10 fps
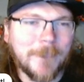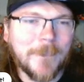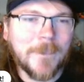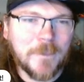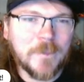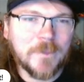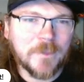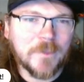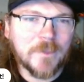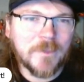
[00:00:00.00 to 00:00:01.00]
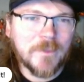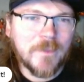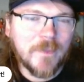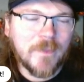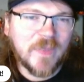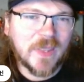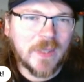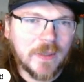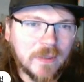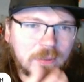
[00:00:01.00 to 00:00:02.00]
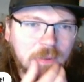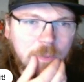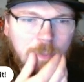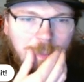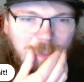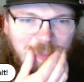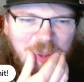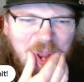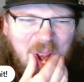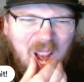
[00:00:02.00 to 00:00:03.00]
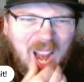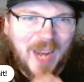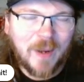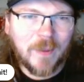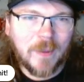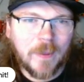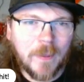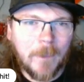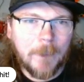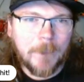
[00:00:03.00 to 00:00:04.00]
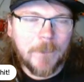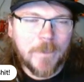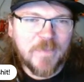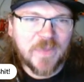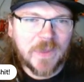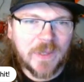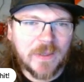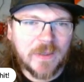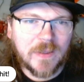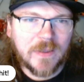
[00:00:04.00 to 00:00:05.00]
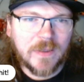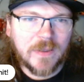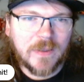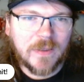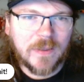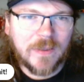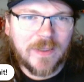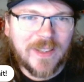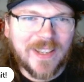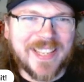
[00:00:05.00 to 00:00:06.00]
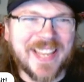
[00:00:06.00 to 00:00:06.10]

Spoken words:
And this weird ethereal Mother Abigail is just like, peek, baby. She's like, what the